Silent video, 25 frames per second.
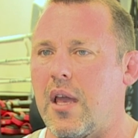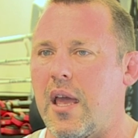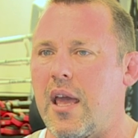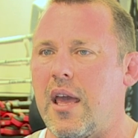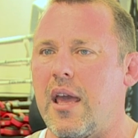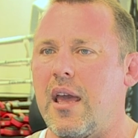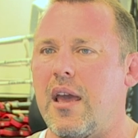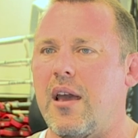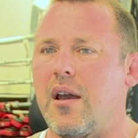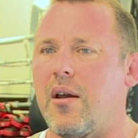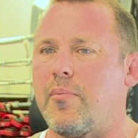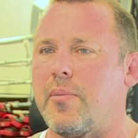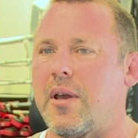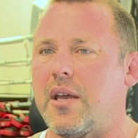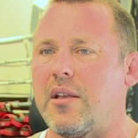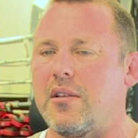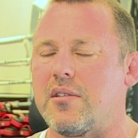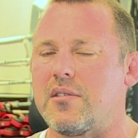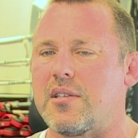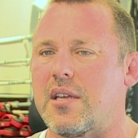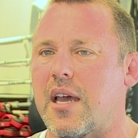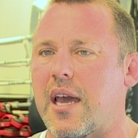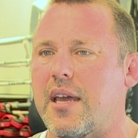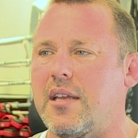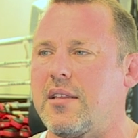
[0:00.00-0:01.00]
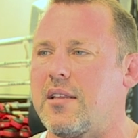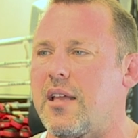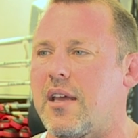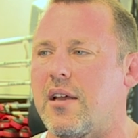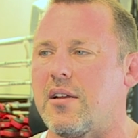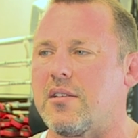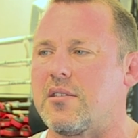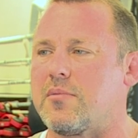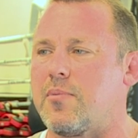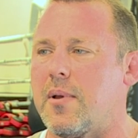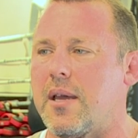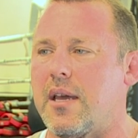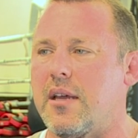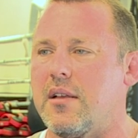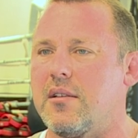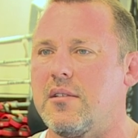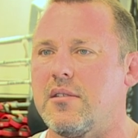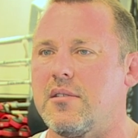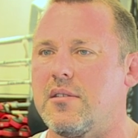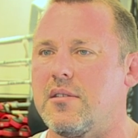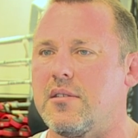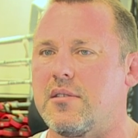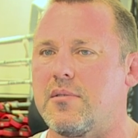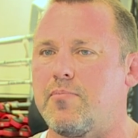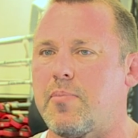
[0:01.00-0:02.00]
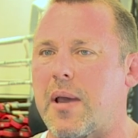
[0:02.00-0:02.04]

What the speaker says: Yeah, I mean, takedowns, man. Yeah.